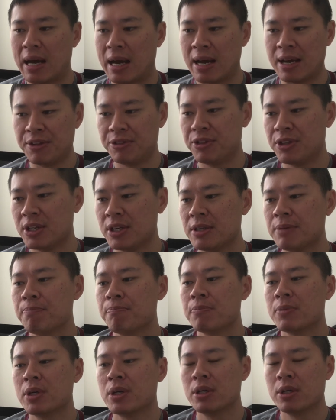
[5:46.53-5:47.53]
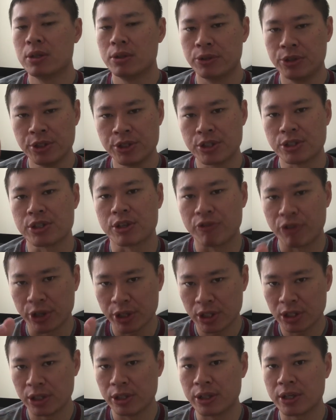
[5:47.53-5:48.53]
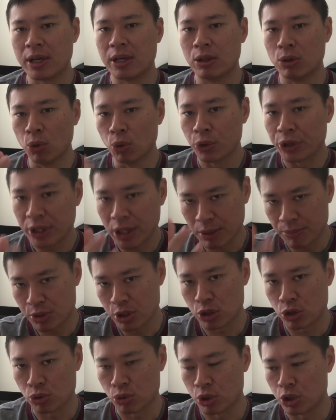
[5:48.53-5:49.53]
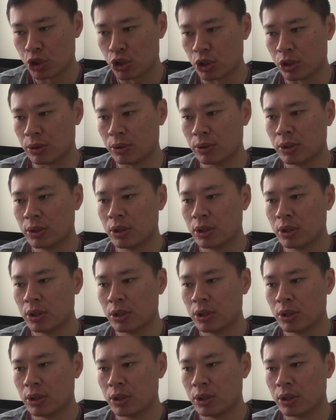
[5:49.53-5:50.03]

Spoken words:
I think this is a very clear-cut low-income situation.